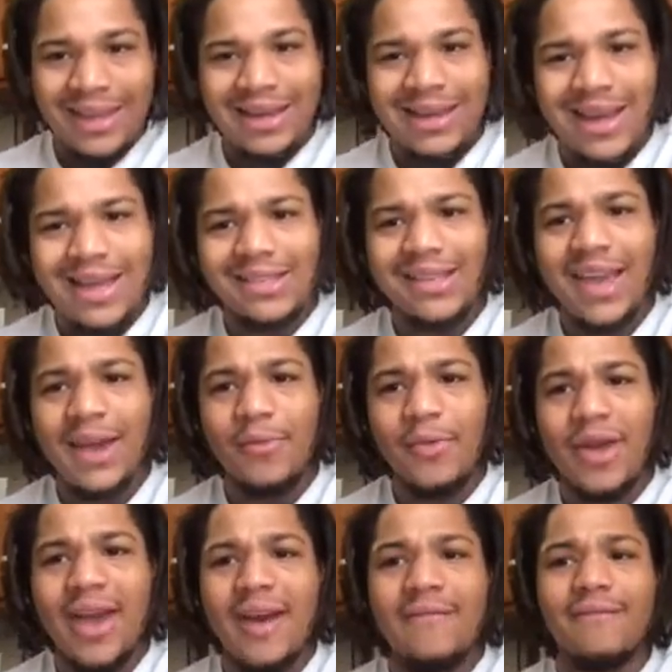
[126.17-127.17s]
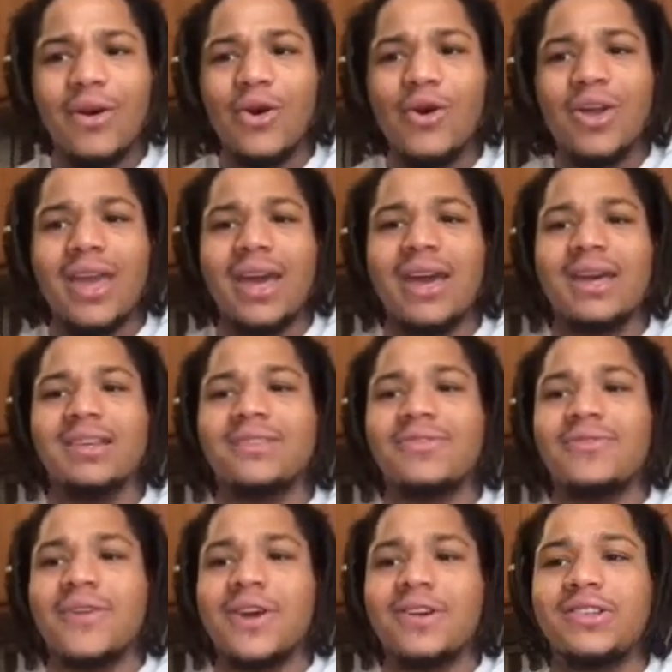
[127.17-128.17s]
Next game we have Volquez
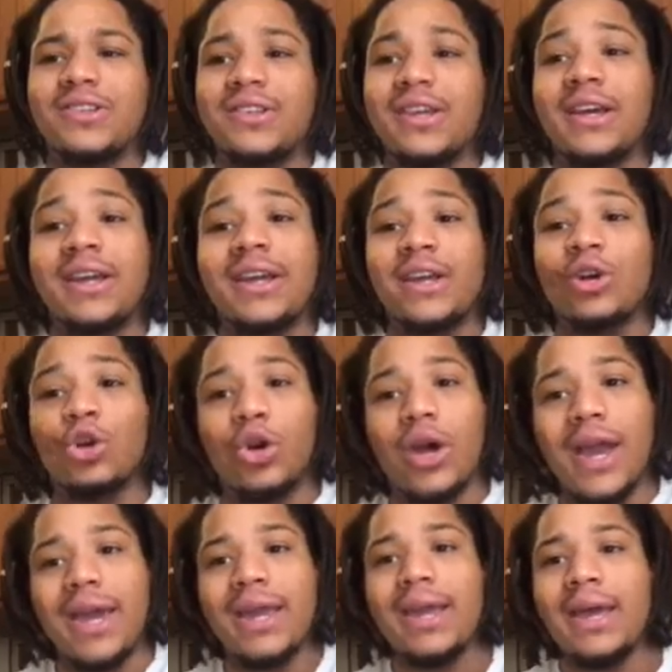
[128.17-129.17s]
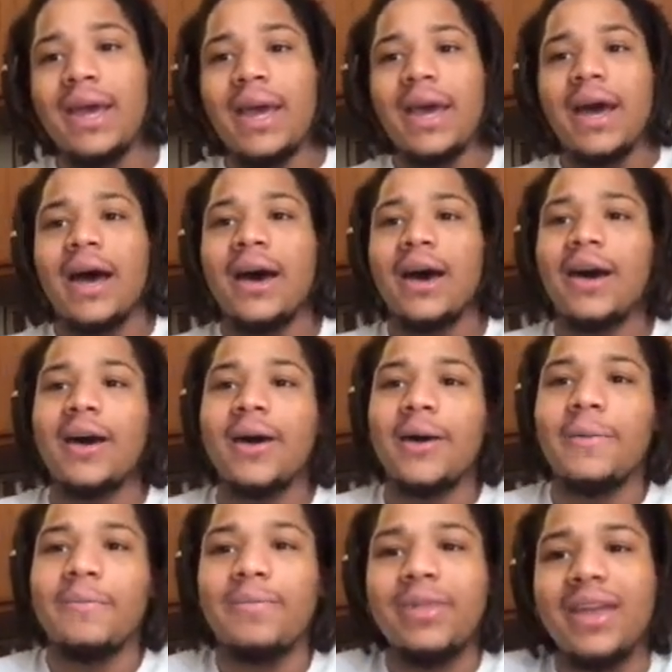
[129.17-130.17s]
versus Sonny Gray,
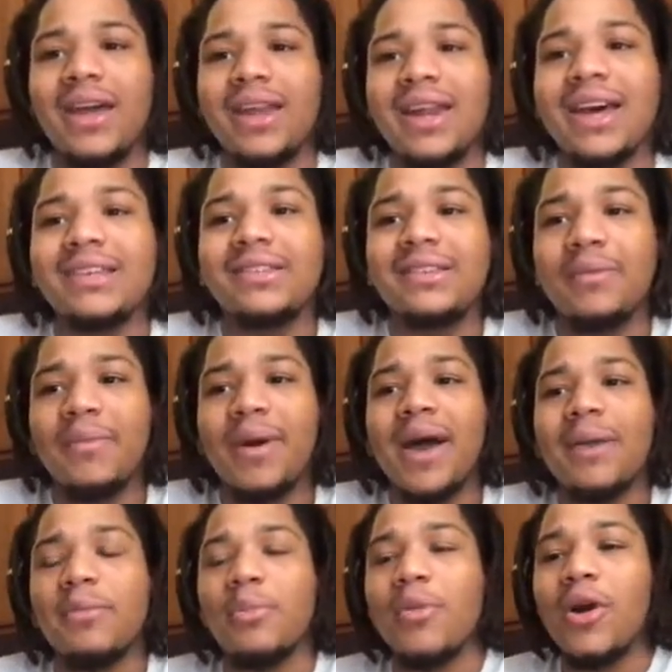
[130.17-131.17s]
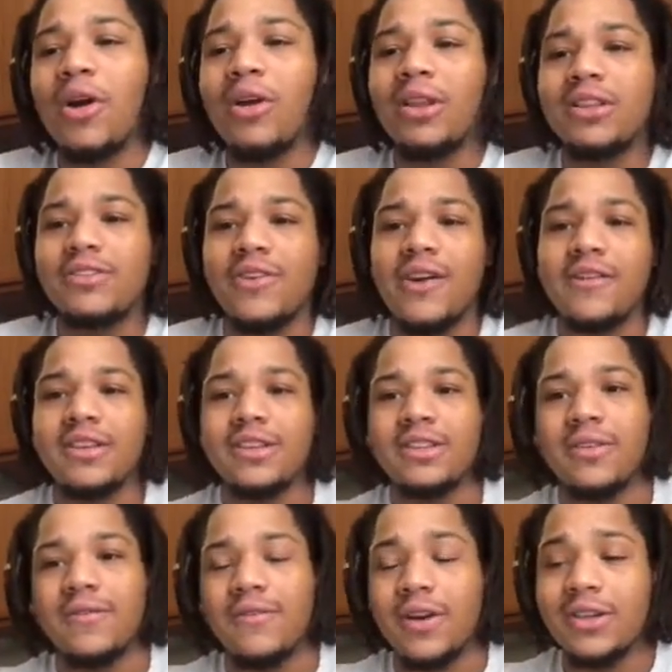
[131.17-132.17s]
and that's the Miami Marlins
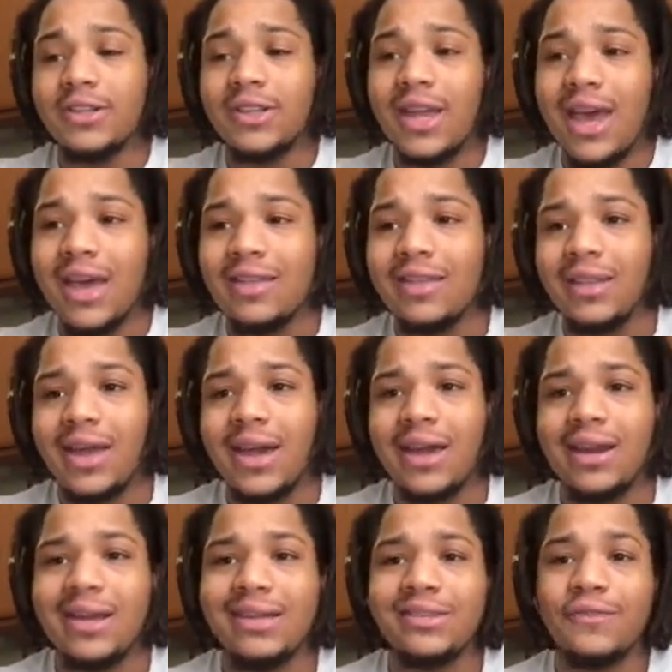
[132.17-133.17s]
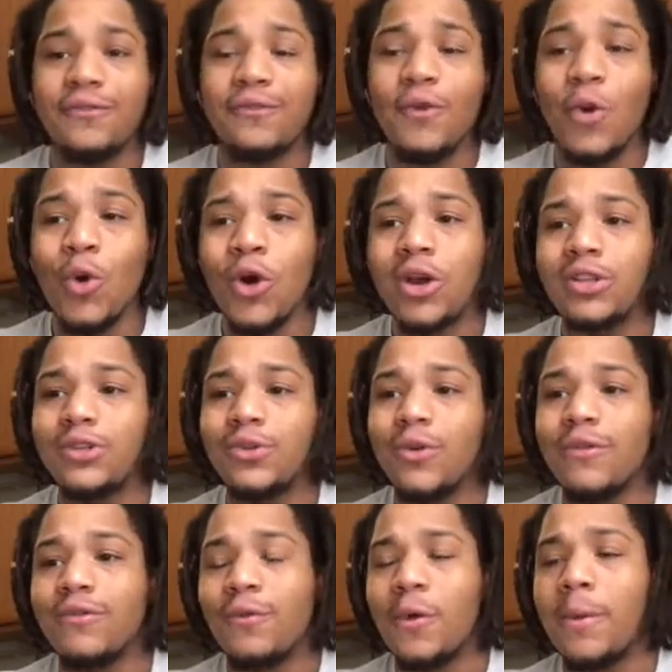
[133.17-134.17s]
versus the Athletics, 4 to
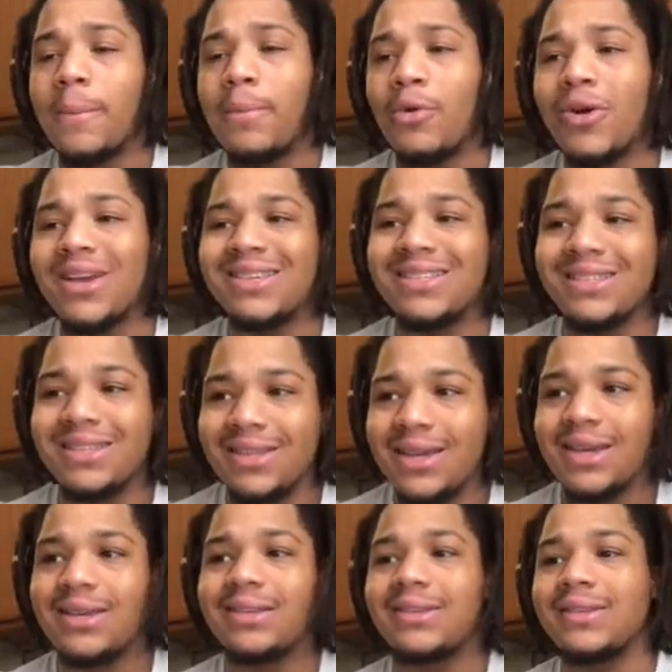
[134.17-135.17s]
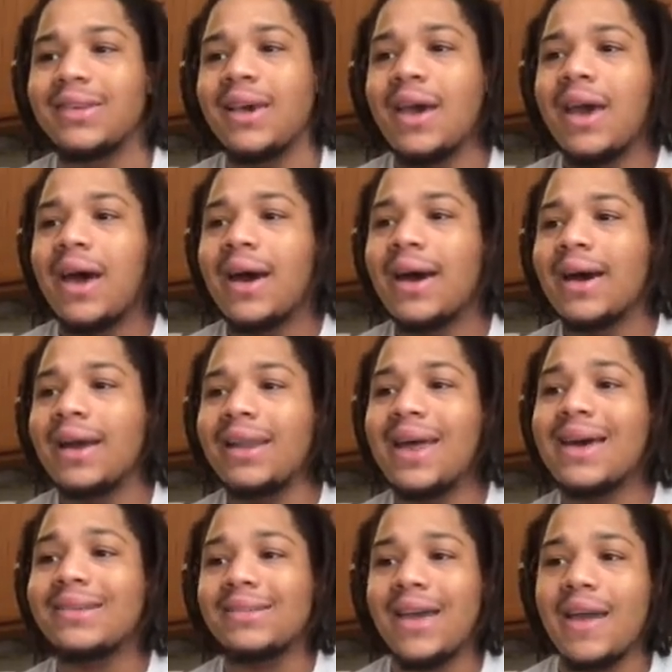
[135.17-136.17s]
a 4.6.
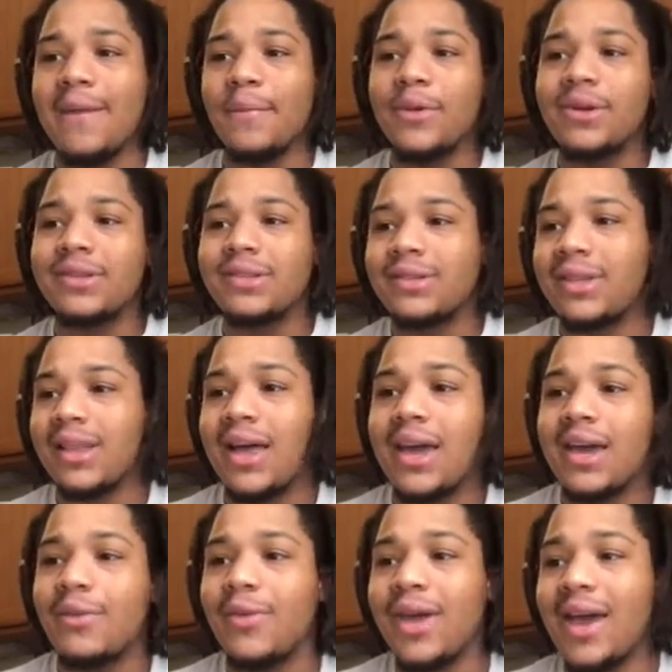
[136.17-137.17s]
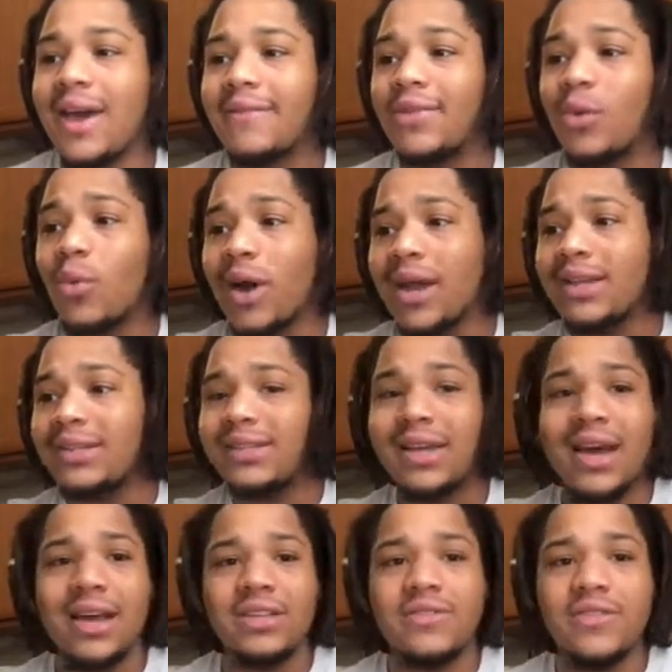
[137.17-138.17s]
Last game on the slate we have the White
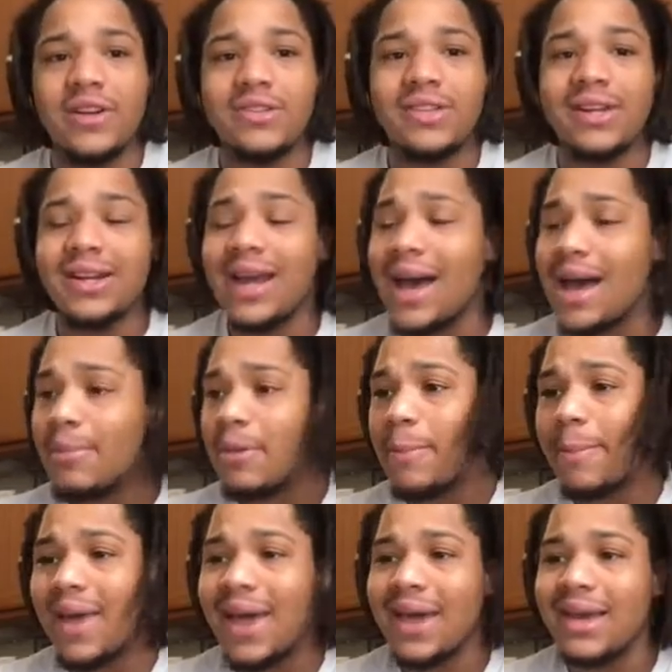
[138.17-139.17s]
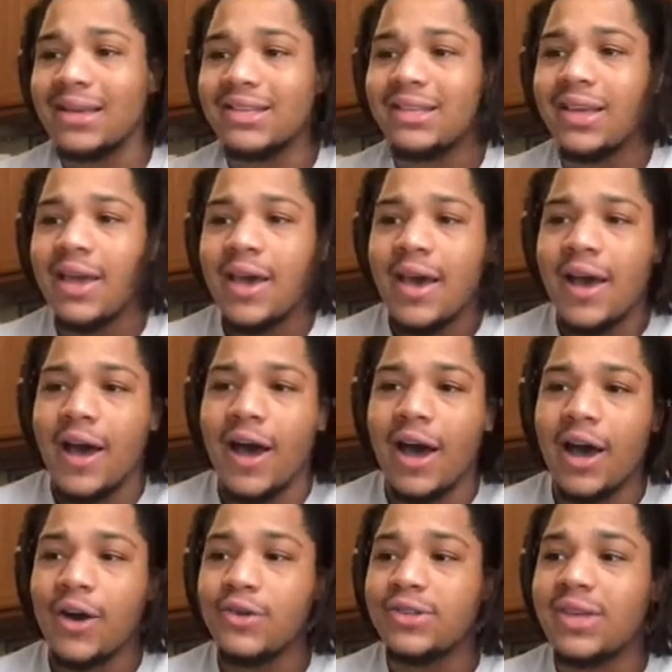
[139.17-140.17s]
Sox versus the Diamondbacks,
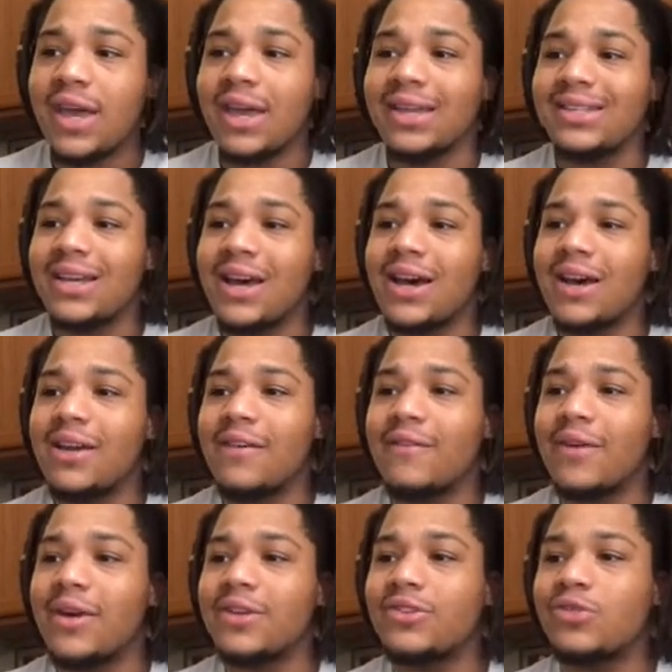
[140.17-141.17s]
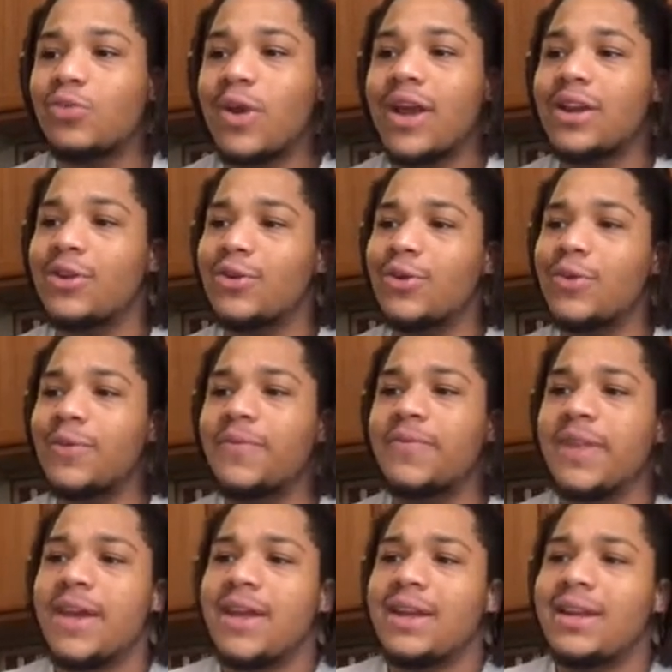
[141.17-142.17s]
Jose Quintana versus Randall
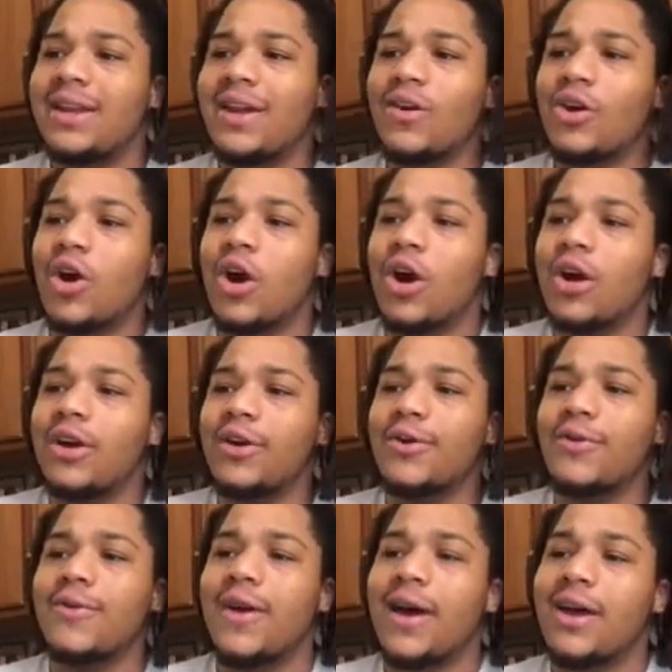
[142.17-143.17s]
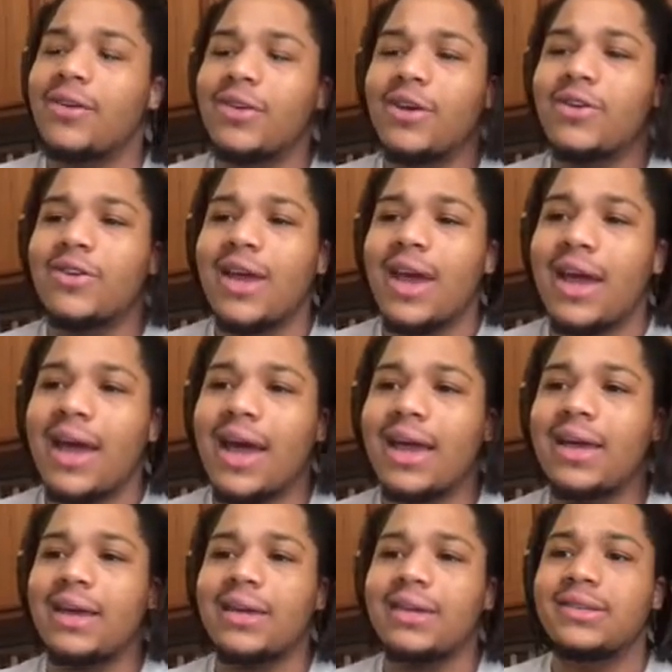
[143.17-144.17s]
Delgado. I don't know who that guy
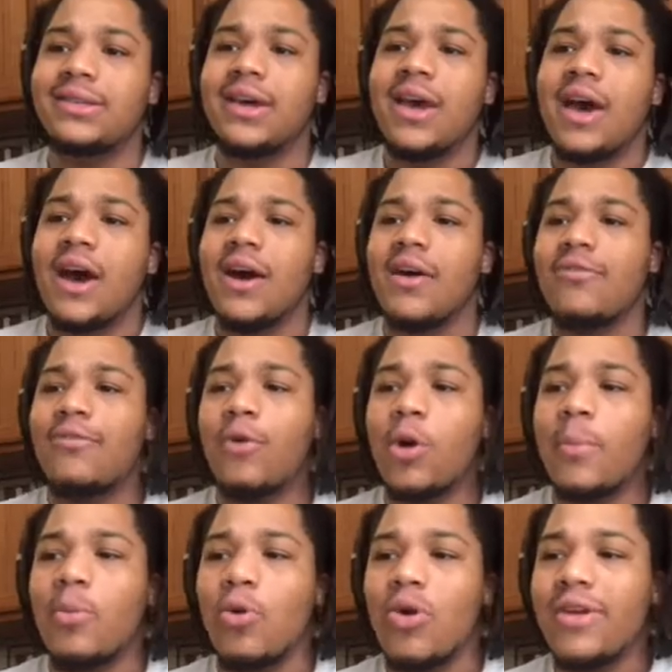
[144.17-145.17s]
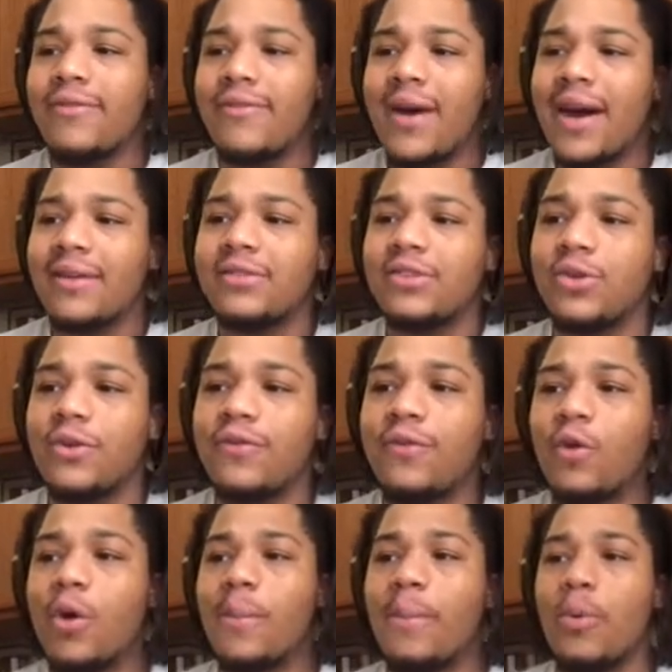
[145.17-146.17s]
is. 4.5 to a
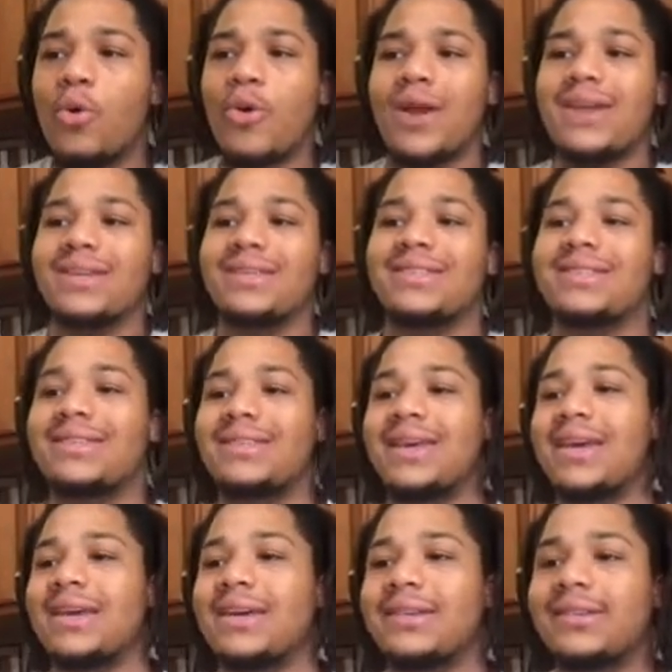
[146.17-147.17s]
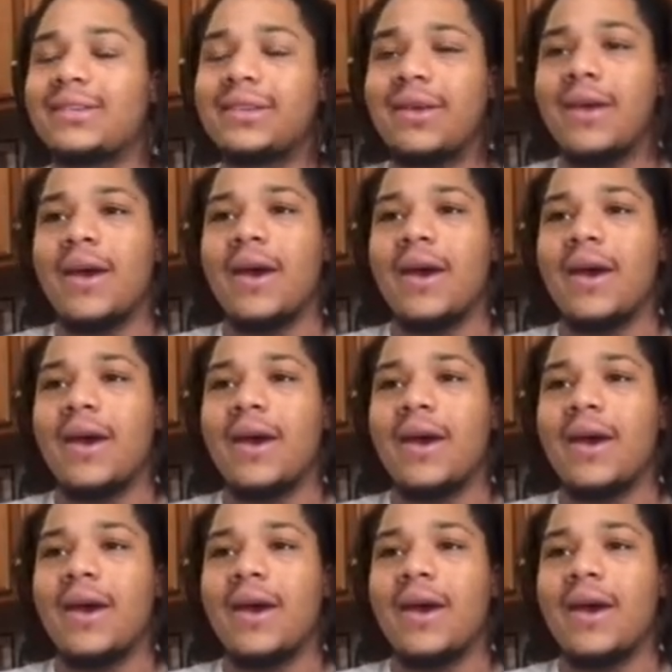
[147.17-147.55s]
4.6.